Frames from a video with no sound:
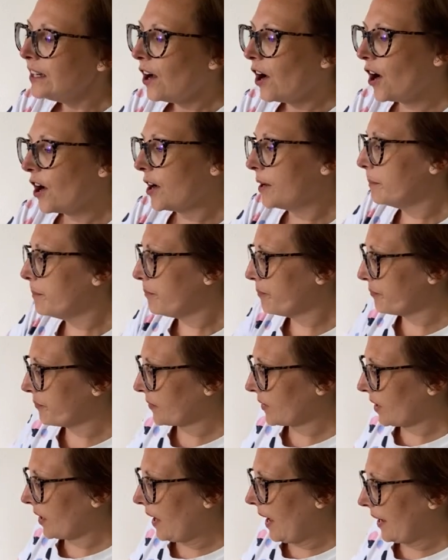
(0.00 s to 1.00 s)

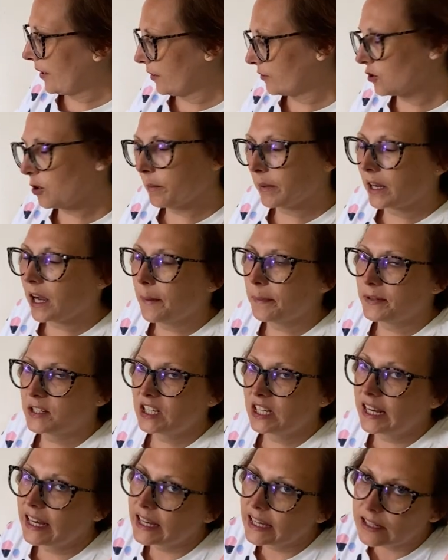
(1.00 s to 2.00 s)
Um, and I've got my cup of
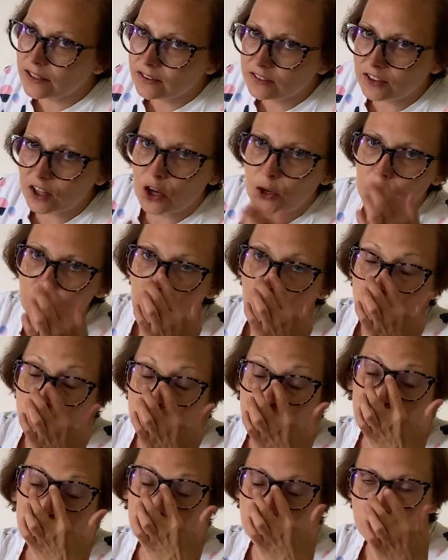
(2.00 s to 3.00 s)
tea, so I'll
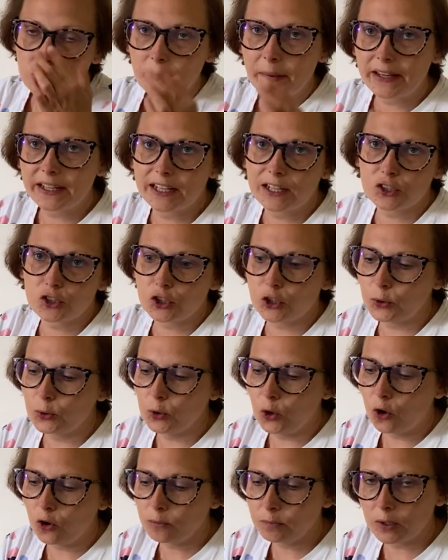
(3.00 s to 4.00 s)
try not to make it too
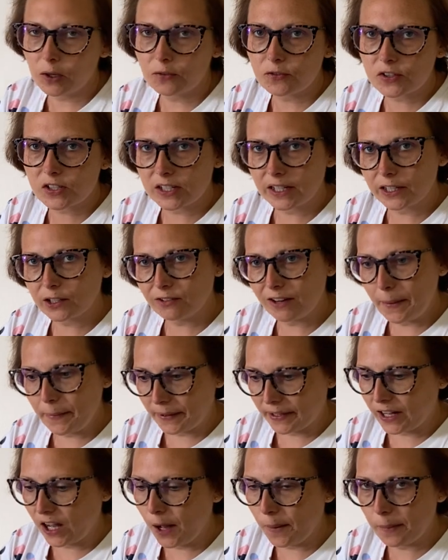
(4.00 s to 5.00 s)
long, but obviously grab
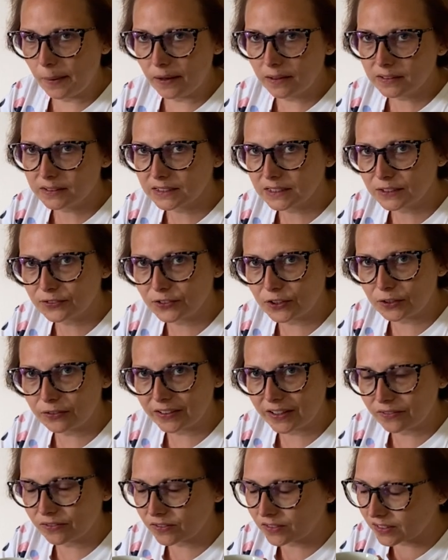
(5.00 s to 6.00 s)
a cuppa if you
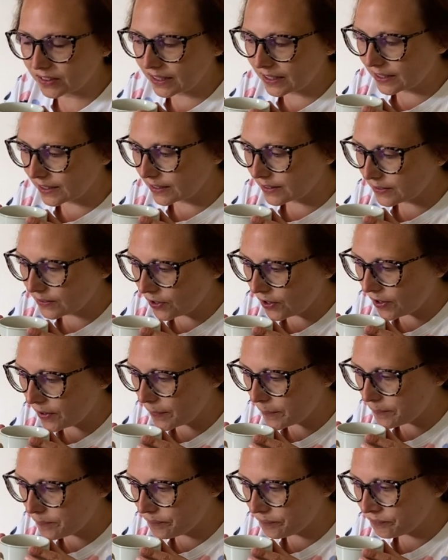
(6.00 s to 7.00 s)
fancy,
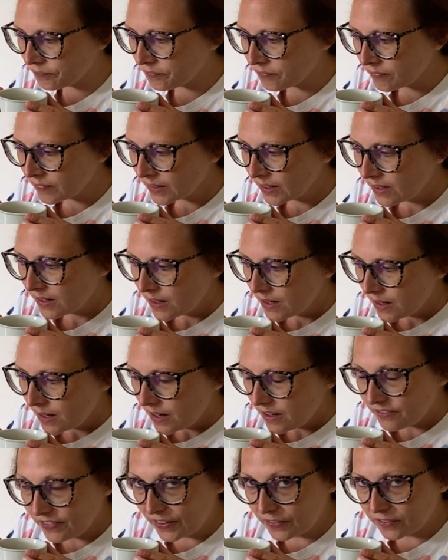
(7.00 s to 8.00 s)
um,
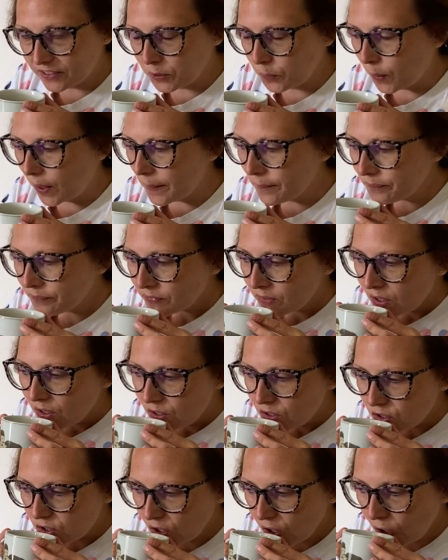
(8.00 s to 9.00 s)
fancy one.
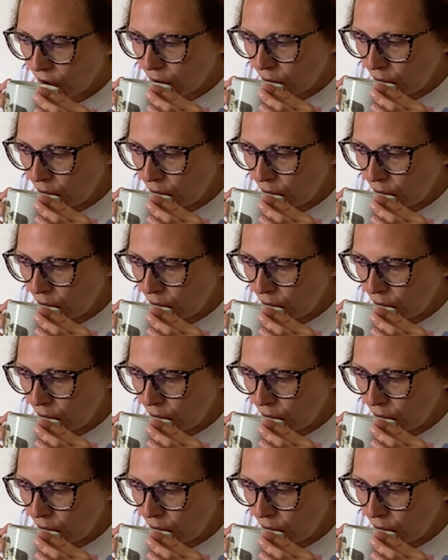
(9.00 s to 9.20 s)
So